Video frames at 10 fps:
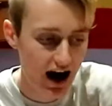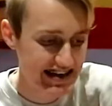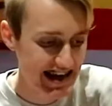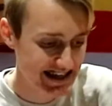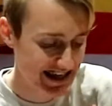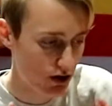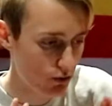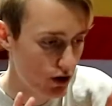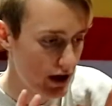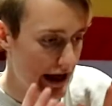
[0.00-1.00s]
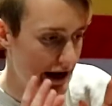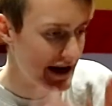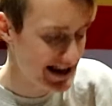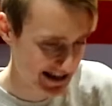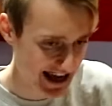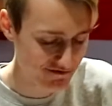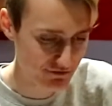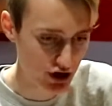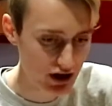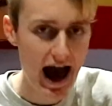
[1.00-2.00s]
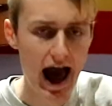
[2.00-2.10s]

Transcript: I tested out this camera,